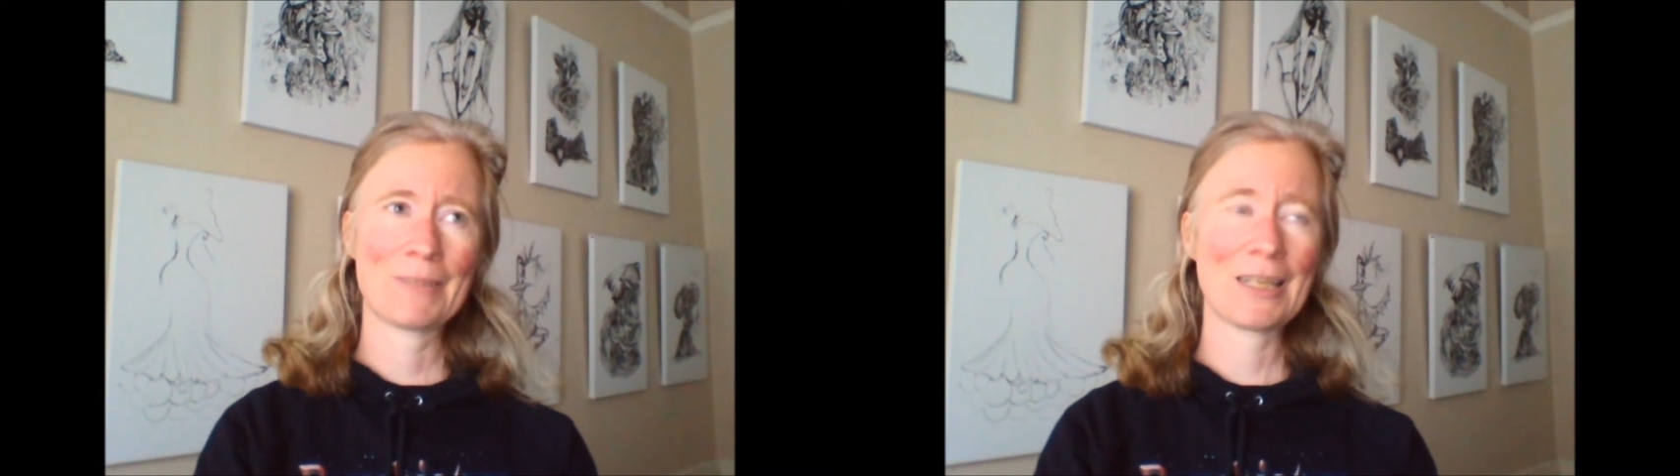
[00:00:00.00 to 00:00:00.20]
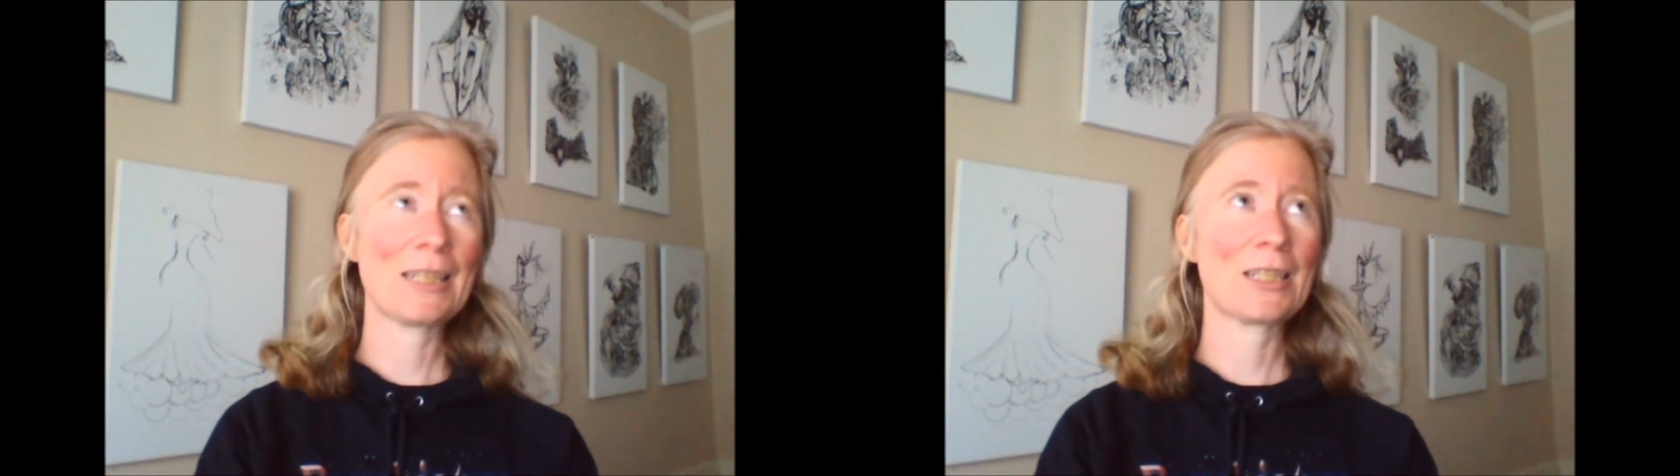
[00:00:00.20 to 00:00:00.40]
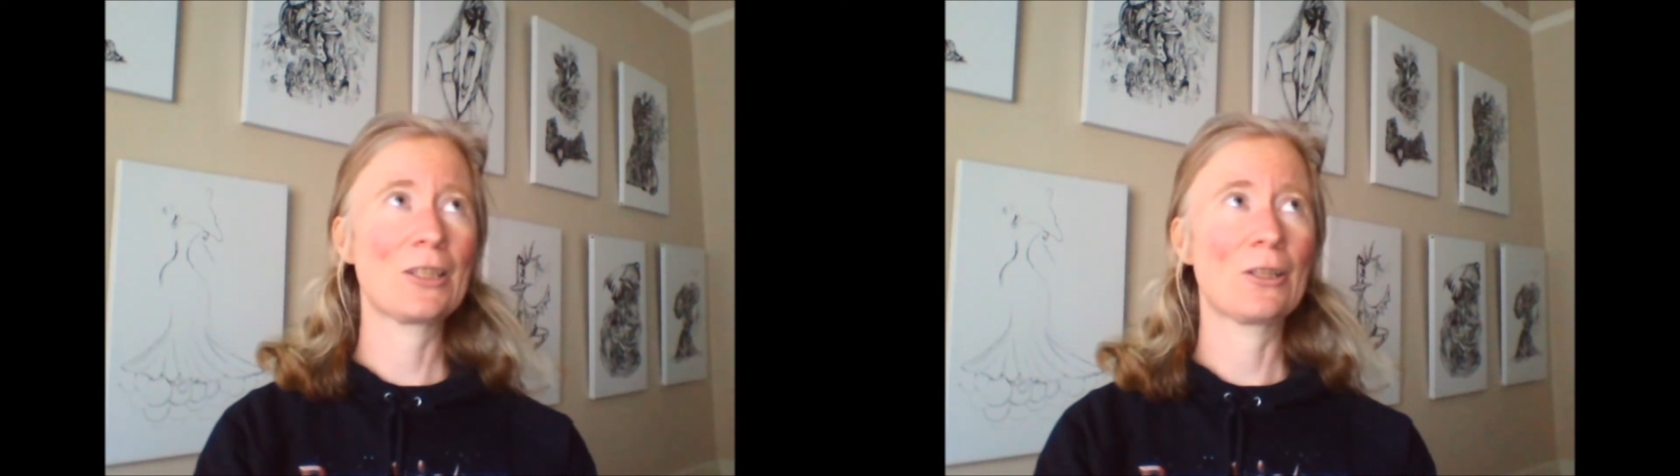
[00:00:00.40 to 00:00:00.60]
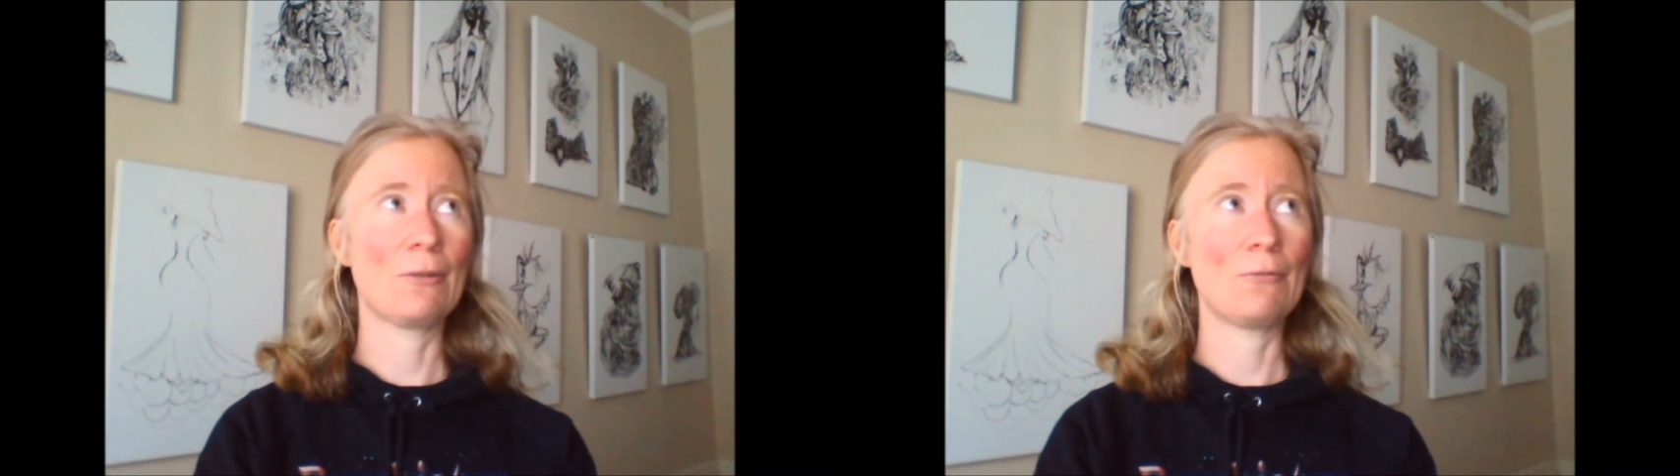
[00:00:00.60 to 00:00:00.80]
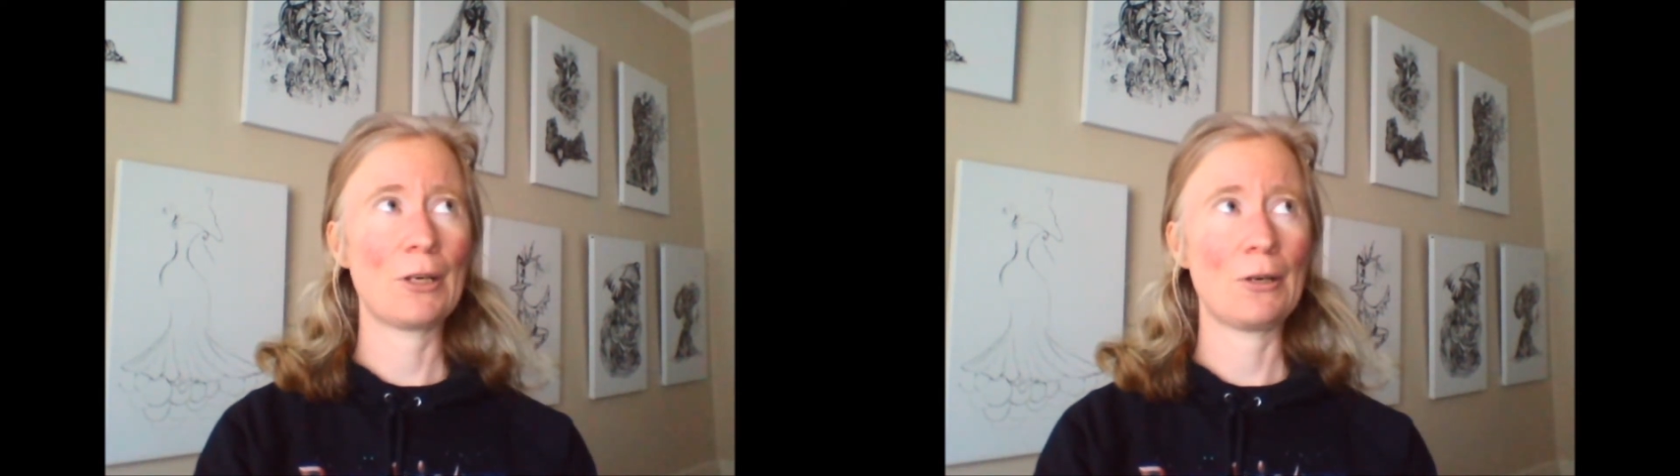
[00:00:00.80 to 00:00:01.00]
tested
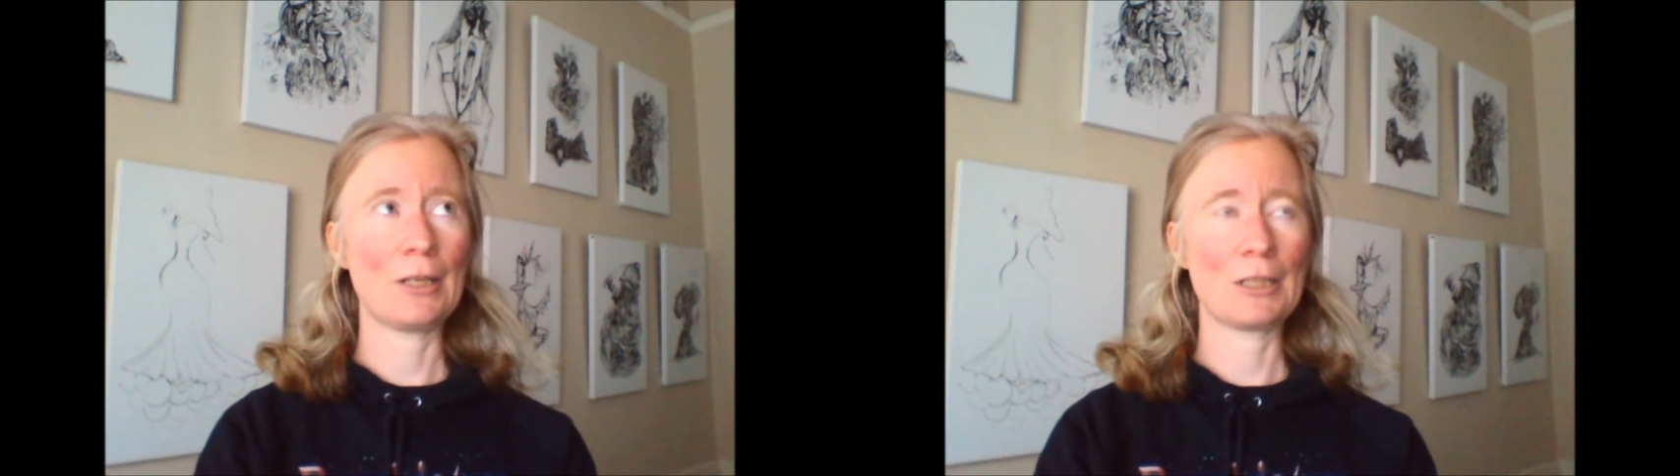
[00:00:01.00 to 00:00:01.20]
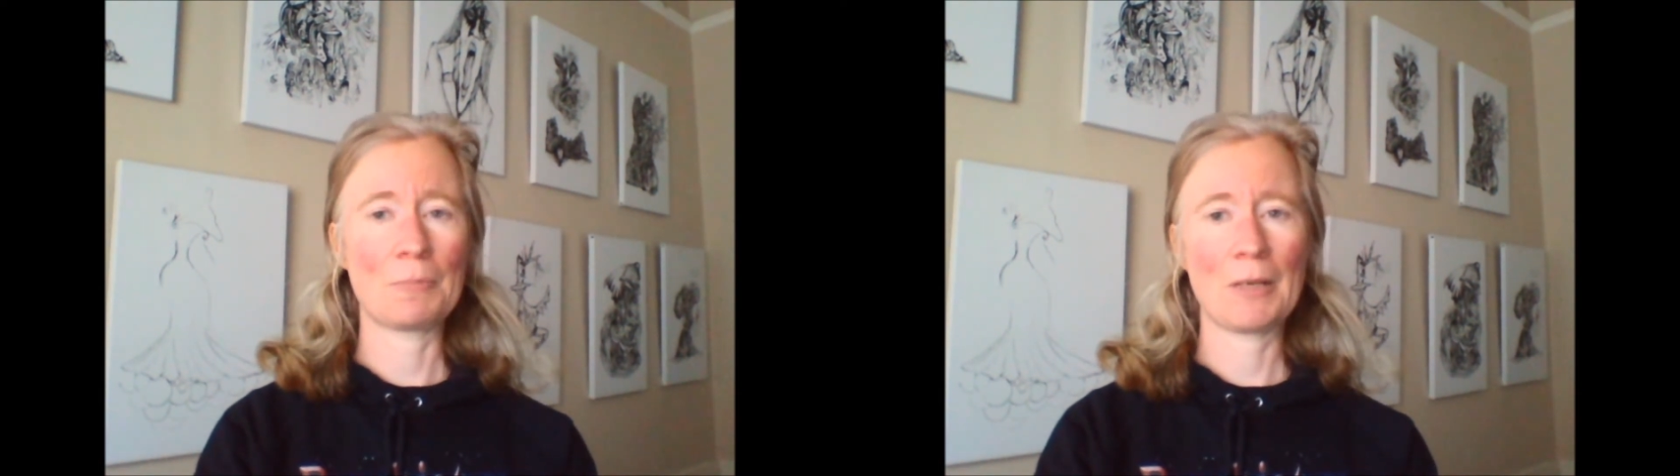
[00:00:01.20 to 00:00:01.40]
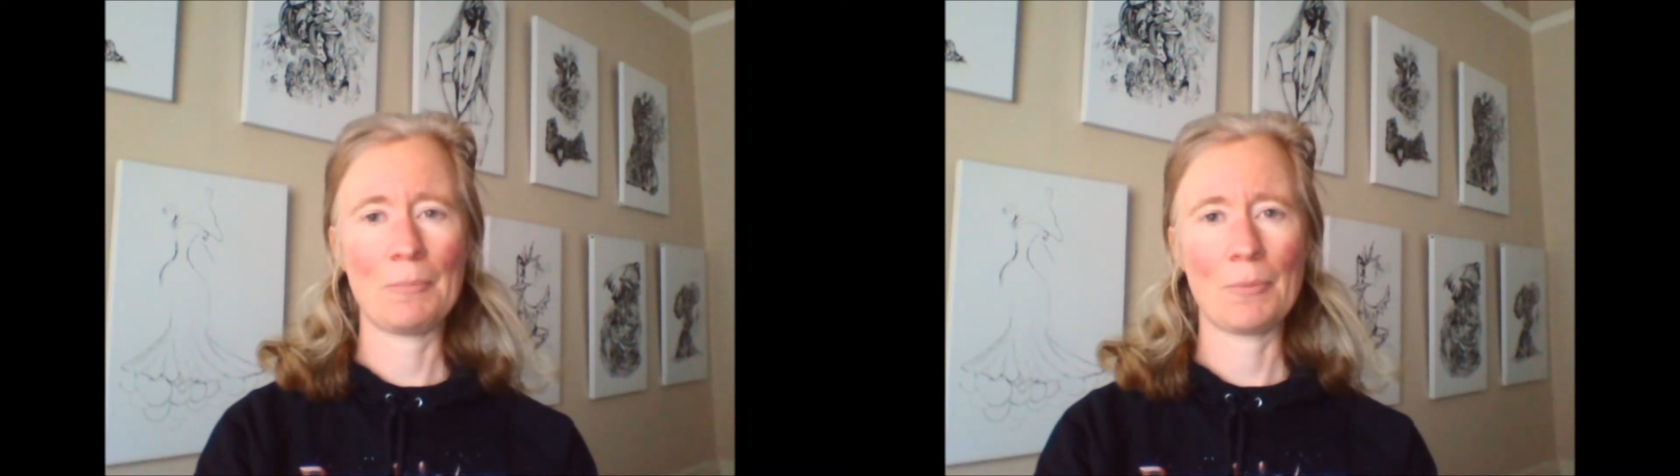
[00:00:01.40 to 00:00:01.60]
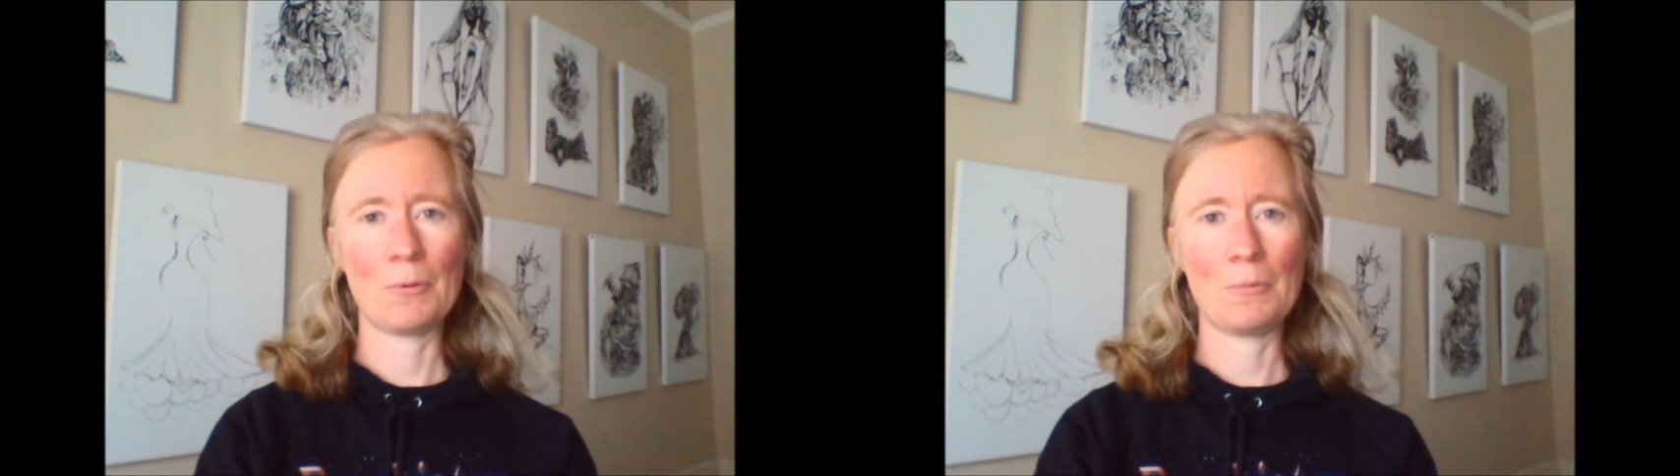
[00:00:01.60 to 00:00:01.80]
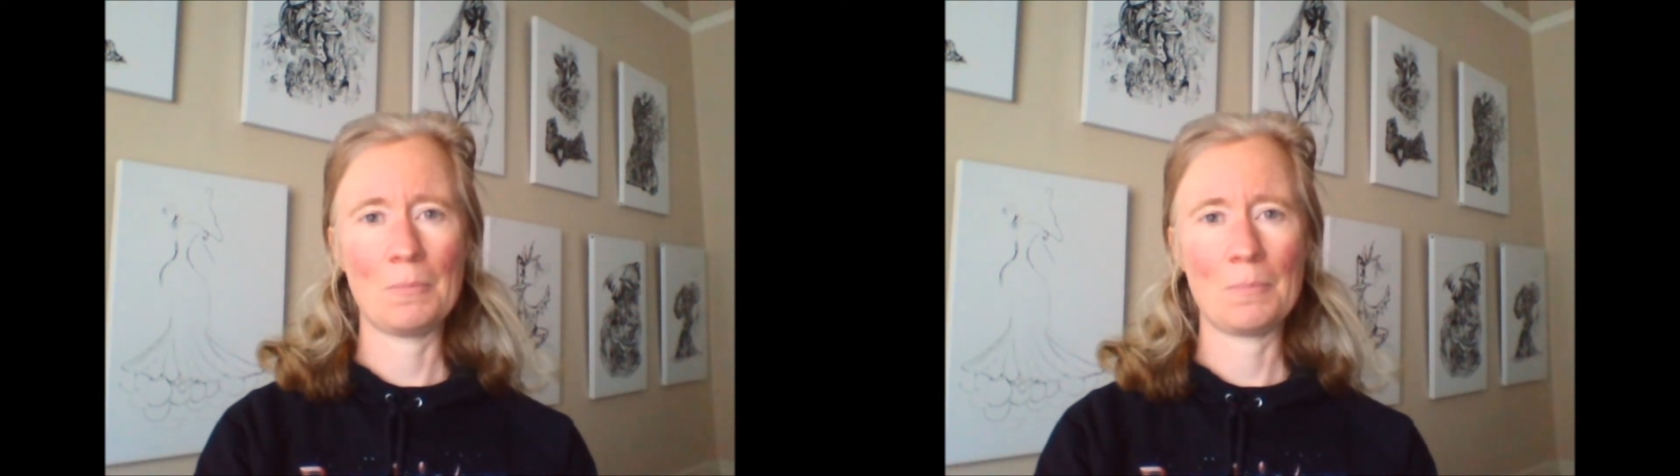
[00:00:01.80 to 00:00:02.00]
on various
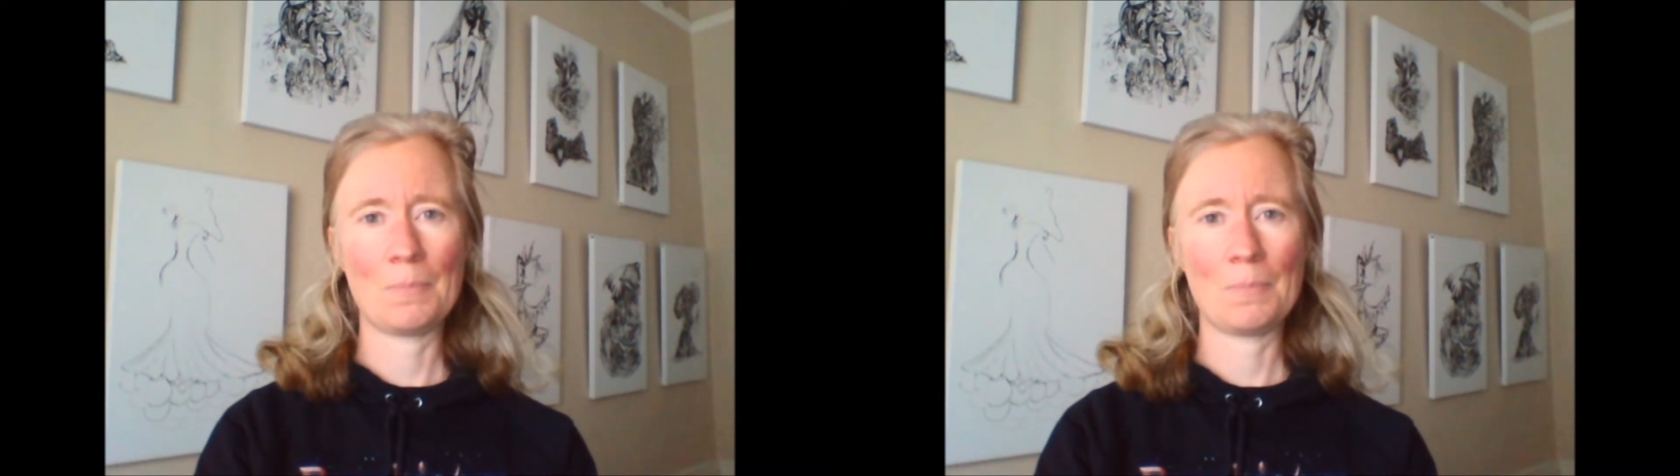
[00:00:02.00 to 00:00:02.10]
people.